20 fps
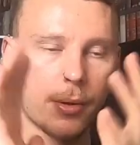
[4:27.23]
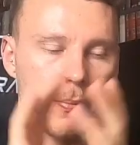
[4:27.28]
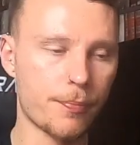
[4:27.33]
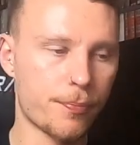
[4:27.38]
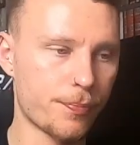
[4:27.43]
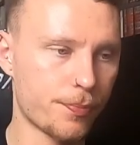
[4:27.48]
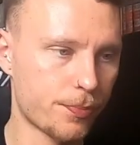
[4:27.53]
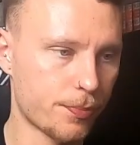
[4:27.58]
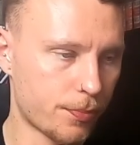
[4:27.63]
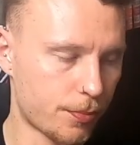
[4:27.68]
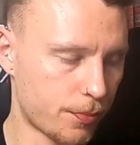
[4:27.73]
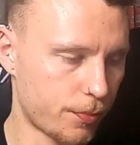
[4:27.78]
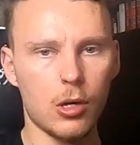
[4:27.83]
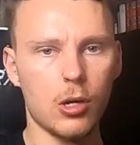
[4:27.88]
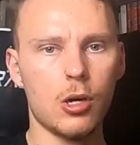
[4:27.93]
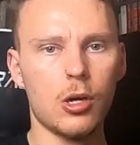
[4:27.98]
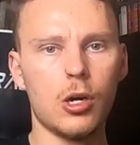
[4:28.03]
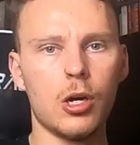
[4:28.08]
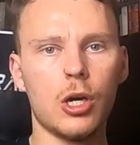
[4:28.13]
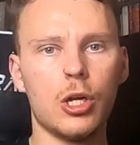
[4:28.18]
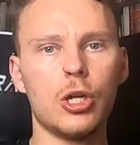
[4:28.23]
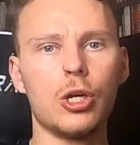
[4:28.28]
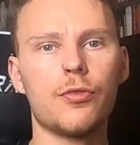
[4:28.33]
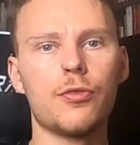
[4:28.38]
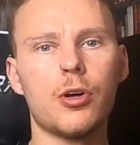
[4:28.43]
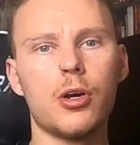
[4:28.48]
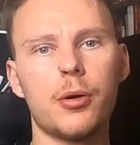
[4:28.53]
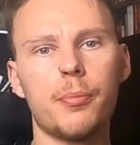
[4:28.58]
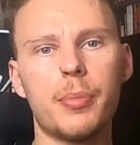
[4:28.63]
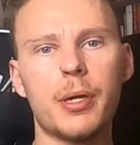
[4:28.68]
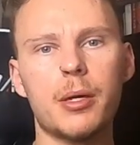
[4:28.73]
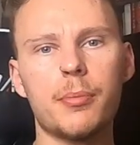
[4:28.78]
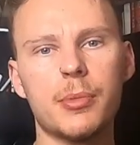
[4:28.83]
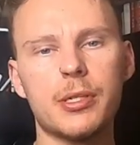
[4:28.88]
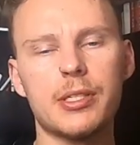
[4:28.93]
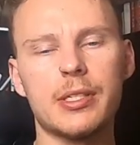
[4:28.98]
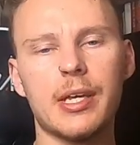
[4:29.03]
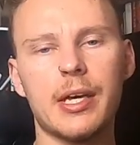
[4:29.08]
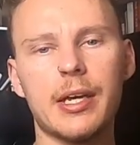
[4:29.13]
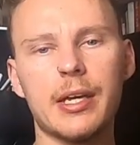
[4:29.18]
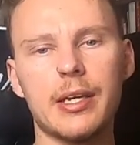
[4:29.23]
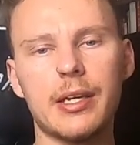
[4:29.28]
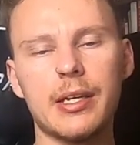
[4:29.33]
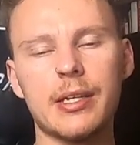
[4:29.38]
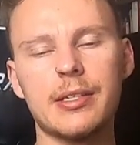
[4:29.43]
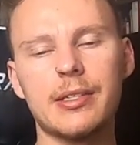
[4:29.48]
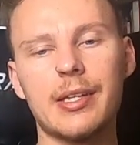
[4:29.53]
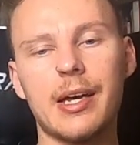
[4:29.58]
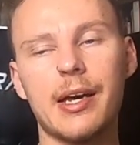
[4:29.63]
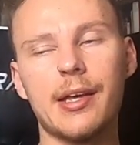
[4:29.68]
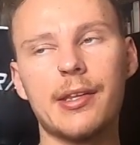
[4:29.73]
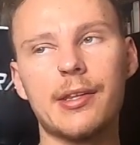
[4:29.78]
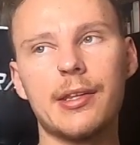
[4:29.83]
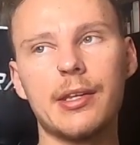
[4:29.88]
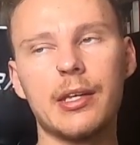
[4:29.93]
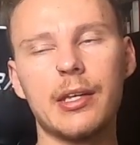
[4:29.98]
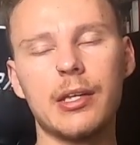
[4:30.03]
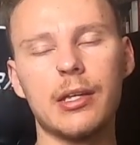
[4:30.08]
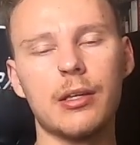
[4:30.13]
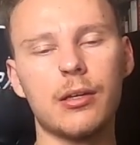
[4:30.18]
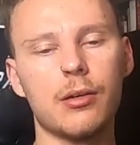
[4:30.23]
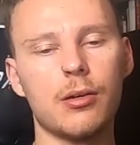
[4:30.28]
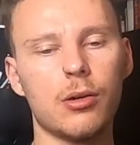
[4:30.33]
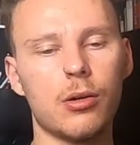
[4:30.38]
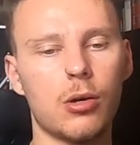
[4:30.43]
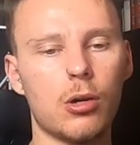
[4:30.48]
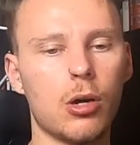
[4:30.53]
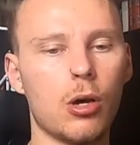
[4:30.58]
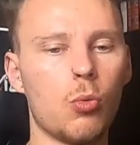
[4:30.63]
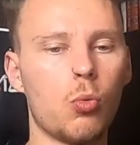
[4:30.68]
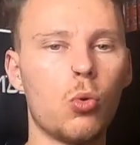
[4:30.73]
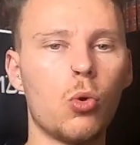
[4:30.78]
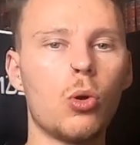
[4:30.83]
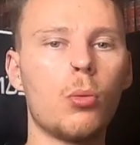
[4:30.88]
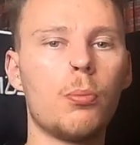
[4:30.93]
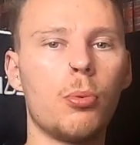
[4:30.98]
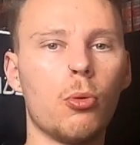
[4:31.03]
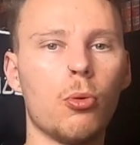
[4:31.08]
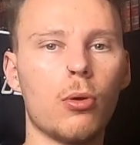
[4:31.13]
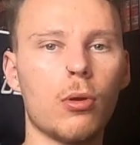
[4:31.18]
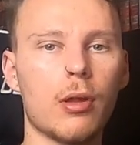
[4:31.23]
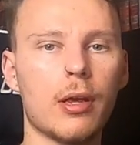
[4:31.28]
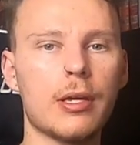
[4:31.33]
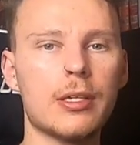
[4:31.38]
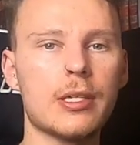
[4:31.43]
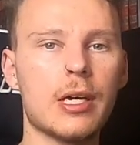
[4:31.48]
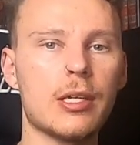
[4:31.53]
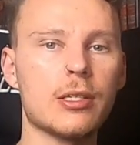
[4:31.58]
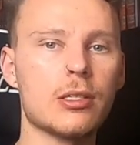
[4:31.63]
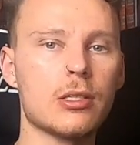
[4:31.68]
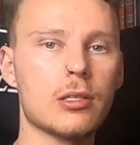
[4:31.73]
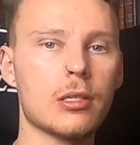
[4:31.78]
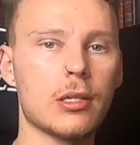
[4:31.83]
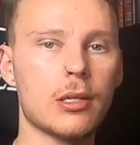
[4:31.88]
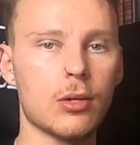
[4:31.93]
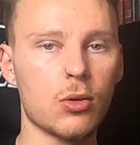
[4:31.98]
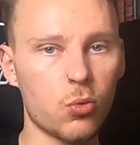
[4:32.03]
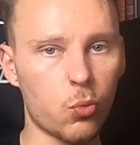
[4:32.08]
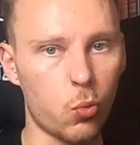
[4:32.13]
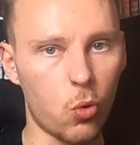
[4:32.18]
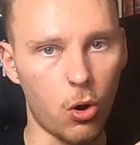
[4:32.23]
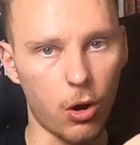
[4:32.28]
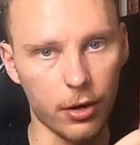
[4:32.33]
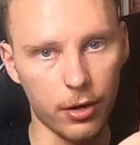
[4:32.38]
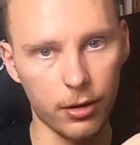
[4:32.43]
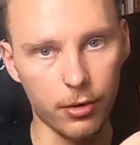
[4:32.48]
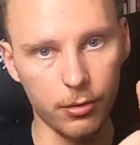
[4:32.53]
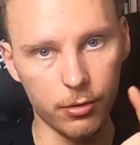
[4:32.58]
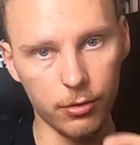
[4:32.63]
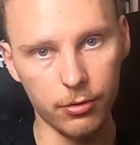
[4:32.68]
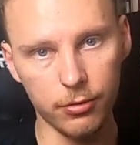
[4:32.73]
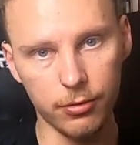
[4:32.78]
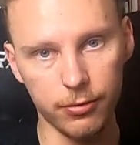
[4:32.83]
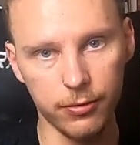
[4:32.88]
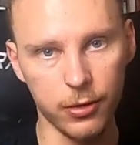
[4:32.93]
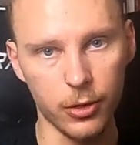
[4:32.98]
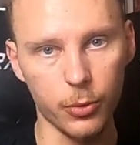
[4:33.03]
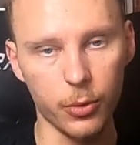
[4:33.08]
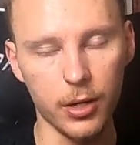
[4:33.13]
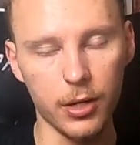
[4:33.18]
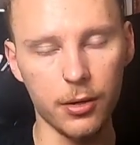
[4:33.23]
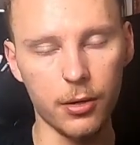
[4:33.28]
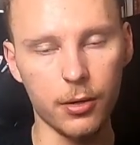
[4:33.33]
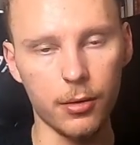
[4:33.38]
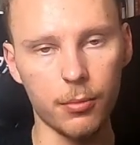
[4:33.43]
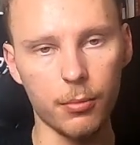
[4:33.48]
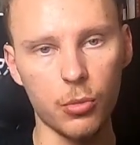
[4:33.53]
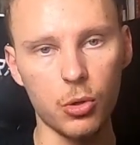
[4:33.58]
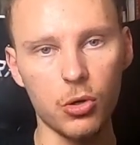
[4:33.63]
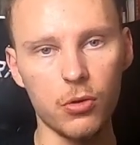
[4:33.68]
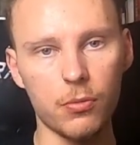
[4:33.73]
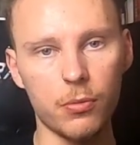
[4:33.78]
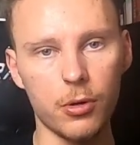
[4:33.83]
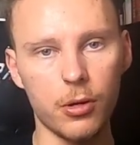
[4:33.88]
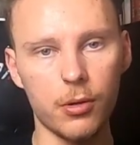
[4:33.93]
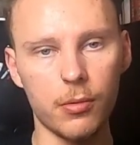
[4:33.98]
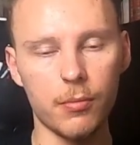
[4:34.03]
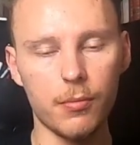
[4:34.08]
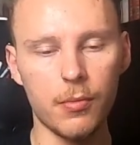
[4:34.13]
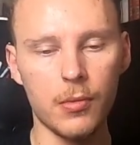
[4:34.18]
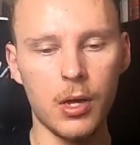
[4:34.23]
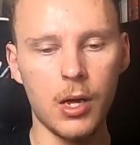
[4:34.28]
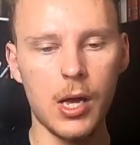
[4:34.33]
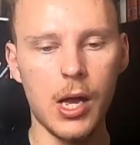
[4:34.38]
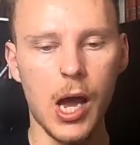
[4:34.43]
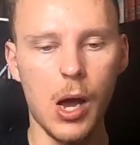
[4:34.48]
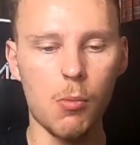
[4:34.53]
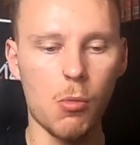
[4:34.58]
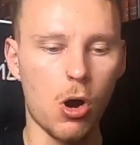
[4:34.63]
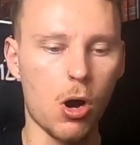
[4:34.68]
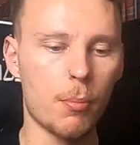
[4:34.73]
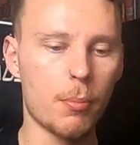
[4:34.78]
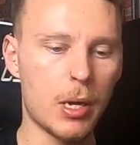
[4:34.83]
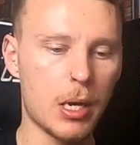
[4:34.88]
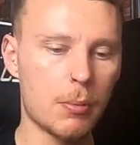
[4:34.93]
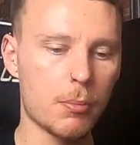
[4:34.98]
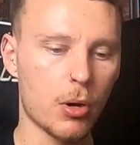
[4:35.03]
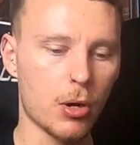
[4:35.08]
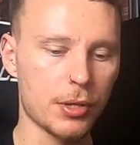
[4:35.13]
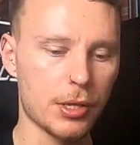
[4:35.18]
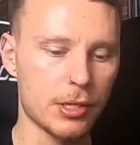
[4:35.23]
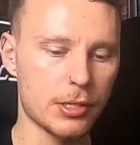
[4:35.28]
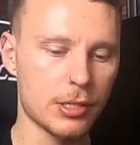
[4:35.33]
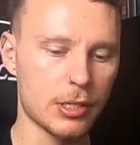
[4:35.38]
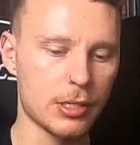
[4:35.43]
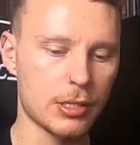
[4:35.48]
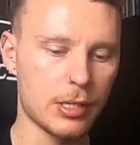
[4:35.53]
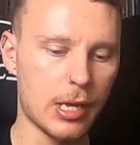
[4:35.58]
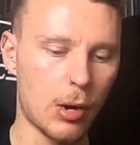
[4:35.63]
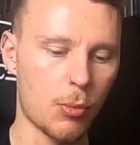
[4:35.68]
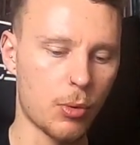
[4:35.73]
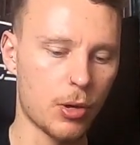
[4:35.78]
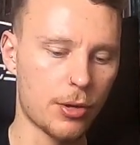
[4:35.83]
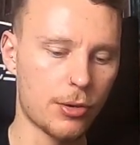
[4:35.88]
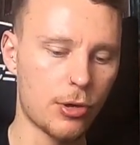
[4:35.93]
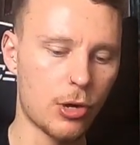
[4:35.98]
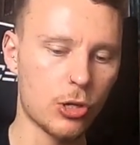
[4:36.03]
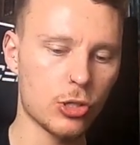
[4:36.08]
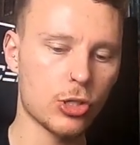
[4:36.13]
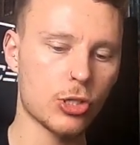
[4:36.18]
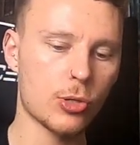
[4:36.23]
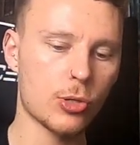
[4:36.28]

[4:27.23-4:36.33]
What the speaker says: it. Another big mistake is that a wall ball is actually one fluid movement. And what I mean by this is that we're not